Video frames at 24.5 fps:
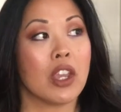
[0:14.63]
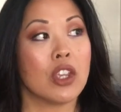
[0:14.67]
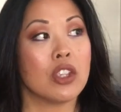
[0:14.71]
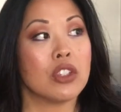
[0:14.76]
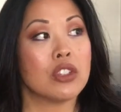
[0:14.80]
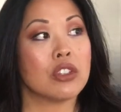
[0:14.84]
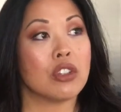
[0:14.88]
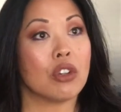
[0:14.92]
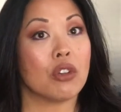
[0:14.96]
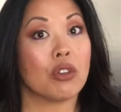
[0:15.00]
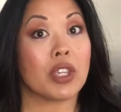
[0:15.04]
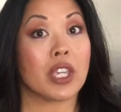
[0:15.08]

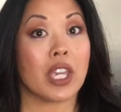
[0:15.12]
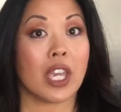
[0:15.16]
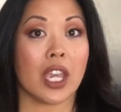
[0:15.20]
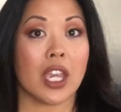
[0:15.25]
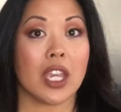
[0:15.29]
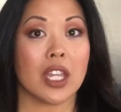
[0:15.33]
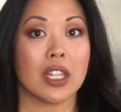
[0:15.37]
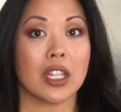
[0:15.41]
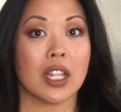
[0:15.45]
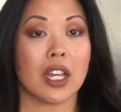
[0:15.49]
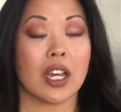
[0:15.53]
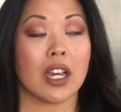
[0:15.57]
So
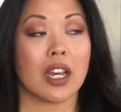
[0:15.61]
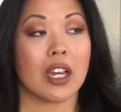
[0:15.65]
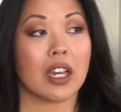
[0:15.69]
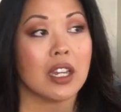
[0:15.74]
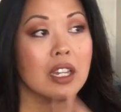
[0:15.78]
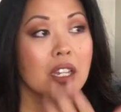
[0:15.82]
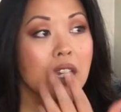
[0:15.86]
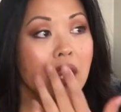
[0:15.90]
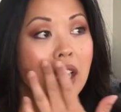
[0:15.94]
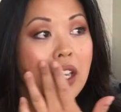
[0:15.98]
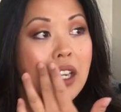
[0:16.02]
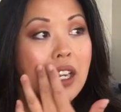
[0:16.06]

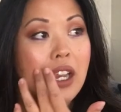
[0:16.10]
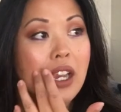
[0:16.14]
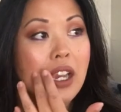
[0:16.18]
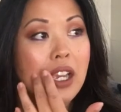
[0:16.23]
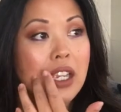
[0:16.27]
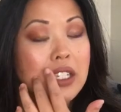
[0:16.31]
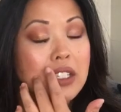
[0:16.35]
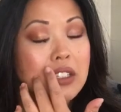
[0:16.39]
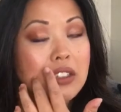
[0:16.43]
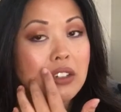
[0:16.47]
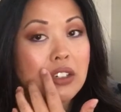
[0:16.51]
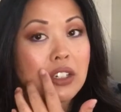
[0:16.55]
Kayla and
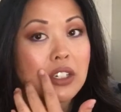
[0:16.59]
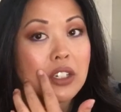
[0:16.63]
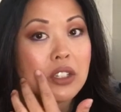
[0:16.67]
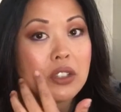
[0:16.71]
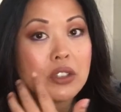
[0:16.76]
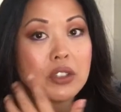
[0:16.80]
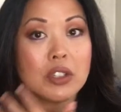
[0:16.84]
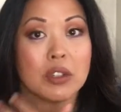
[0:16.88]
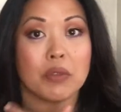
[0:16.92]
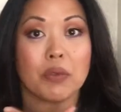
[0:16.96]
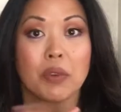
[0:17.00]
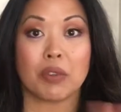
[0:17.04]
I started
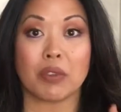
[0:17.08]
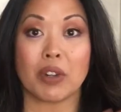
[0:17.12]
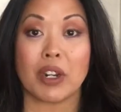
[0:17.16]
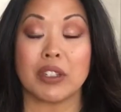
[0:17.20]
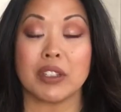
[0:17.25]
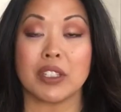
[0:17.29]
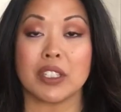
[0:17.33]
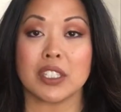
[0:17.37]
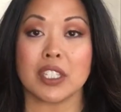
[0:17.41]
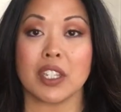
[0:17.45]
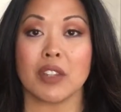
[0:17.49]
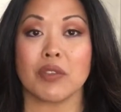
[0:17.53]
YouTube
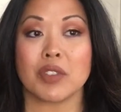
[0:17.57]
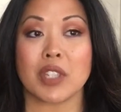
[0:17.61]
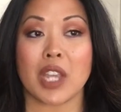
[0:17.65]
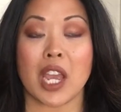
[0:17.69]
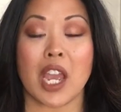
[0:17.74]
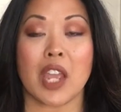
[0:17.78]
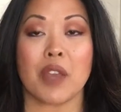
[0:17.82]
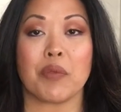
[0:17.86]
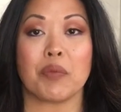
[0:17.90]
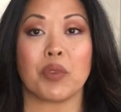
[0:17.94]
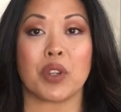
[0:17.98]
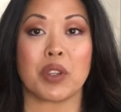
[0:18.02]
around the same
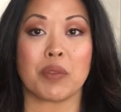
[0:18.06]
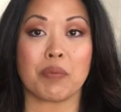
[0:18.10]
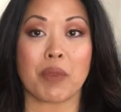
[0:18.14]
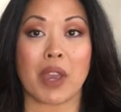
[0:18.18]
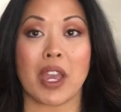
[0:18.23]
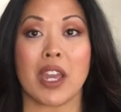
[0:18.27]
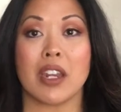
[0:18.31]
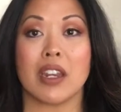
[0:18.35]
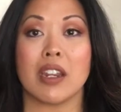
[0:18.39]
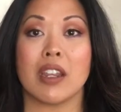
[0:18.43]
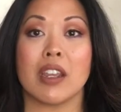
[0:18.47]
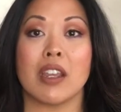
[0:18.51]
time. We
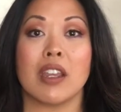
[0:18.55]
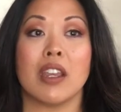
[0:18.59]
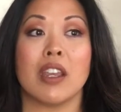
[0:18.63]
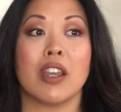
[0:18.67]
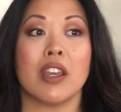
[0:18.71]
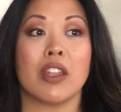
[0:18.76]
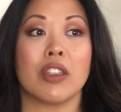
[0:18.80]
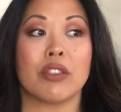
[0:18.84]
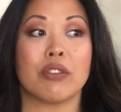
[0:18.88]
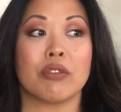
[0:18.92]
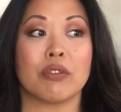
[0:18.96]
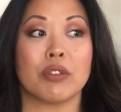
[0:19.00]
met
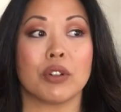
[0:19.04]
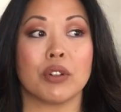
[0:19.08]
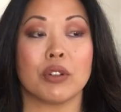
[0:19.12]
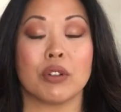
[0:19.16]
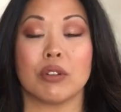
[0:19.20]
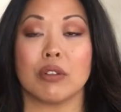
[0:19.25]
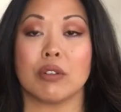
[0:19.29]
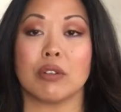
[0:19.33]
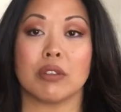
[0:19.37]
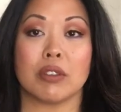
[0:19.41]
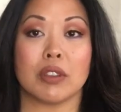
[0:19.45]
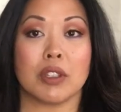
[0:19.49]

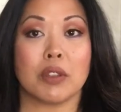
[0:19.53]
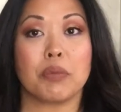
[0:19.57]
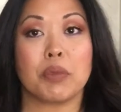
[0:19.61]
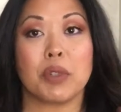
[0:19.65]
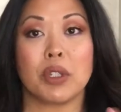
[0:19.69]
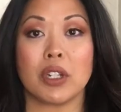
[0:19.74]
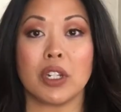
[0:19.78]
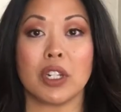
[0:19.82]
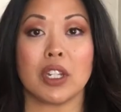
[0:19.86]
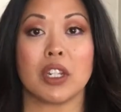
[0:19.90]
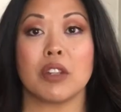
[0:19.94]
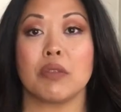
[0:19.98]
through the
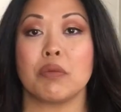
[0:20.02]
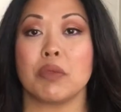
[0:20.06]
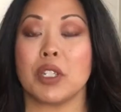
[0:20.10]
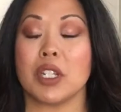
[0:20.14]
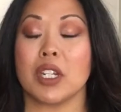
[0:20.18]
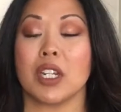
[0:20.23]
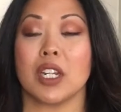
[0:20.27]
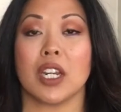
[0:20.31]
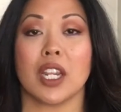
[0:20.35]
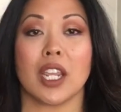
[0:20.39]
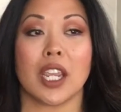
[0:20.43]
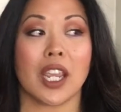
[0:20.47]
beauty
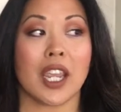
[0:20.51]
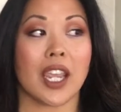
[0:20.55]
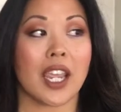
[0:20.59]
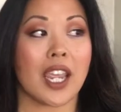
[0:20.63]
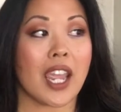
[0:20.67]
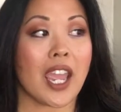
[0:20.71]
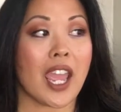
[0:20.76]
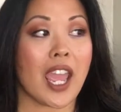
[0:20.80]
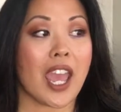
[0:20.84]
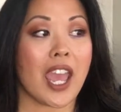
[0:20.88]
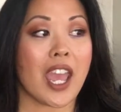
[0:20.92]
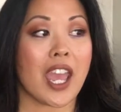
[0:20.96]

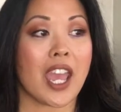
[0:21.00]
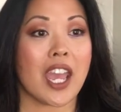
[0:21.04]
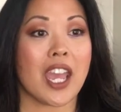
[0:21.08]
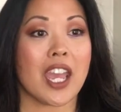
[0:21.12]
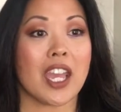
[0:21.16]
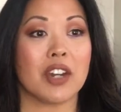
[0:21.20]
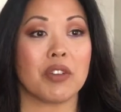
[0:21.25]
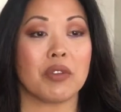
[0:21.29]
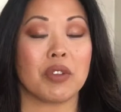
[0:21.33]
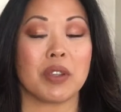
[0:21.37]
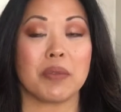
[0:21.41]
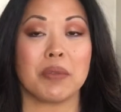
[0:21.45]
community,
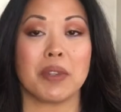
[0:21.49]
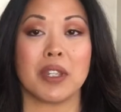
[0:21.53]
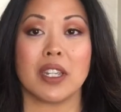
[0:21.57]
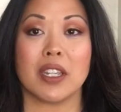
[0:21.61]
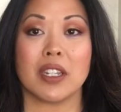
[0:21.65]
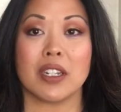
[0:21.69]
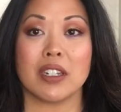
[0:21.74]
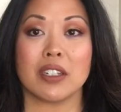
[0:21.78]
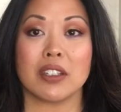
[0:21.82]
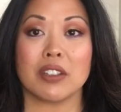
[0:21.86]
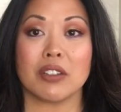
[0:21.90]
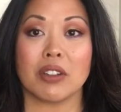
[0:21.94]
and we've
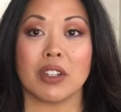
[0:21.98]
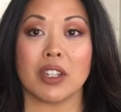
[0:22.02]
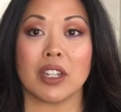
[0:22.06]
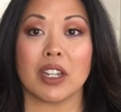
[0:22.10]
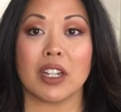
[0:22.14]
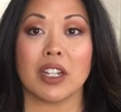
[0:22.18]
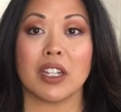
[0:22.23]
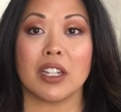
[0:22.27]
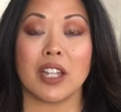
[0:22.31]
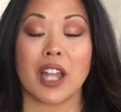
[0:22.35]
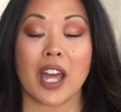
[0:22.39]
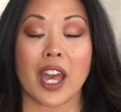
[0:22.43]
been doing
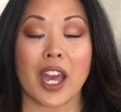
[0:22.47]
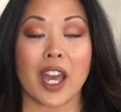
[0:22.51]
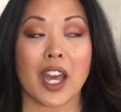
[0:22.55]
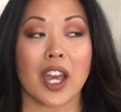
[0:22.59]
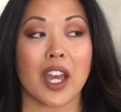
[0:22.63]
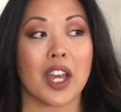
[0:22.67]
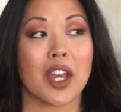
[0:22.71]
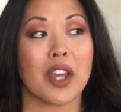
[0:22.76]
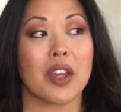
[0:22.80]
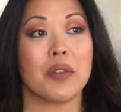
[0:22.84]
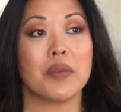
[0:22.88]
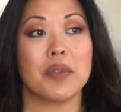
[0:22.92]

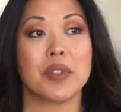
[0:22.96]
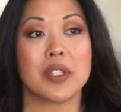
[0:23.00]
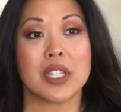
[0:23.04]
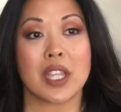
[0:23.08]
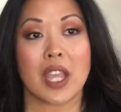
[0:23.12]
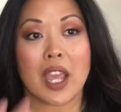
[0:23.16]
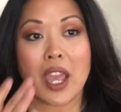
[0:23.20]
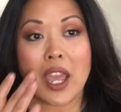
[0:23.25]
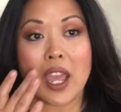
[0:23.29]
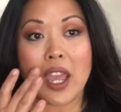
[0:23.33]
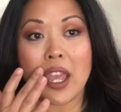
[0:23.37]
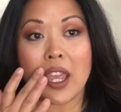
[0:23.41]
collabs,
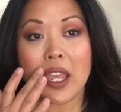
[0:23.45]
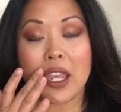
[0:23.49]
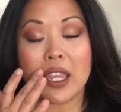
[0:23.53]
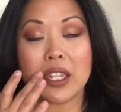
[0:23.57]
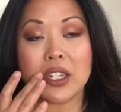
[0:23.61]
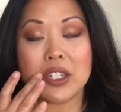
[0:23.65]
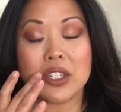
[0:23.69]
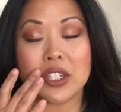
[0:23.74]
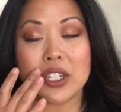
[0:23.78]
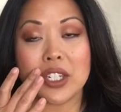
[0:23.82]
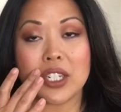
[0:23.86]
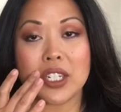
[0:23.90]

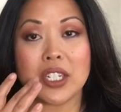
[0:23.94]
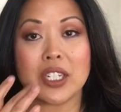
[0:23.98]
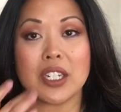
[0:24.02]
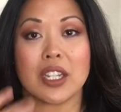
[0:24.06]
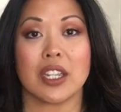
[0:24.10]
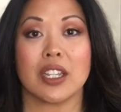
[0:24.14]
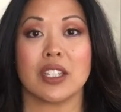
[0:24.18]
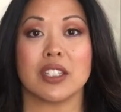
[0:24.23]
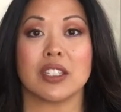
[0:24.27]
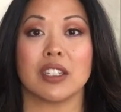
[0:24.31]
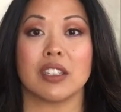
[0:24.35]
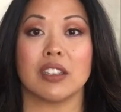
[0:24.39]
and she
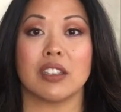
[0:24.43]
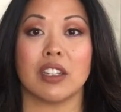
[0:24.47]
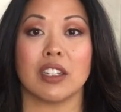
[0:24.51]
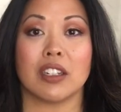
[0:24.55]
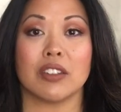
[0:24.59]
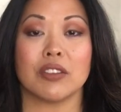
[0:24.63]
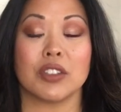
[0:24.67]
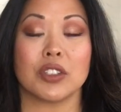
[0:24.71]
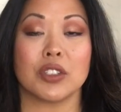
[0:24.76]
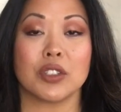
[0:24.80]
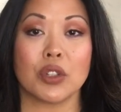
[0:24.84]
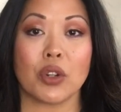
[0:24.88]
does a lot
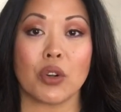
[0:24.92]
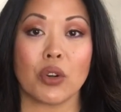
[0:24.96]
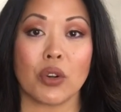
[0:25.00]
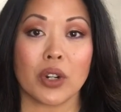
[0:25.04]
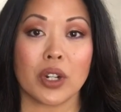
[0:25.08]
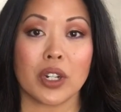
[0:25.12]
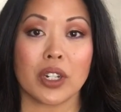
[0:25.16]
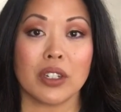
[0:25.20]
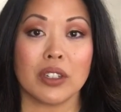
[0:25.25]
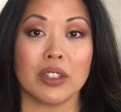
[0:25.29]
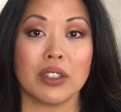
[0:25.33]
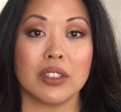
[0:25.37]
of
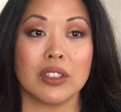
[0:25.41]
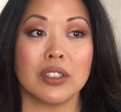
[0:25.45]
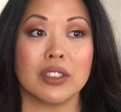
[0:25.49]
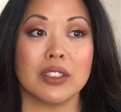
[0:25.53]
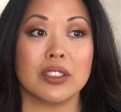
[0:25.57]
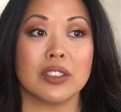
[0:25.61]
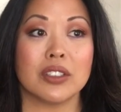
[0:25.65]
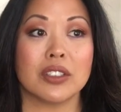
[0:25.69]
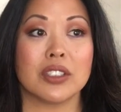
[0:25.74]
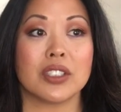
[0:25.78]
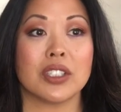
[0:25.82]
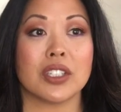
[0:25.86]

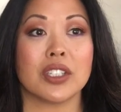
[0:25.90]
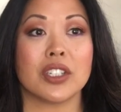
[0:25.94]
tutorials.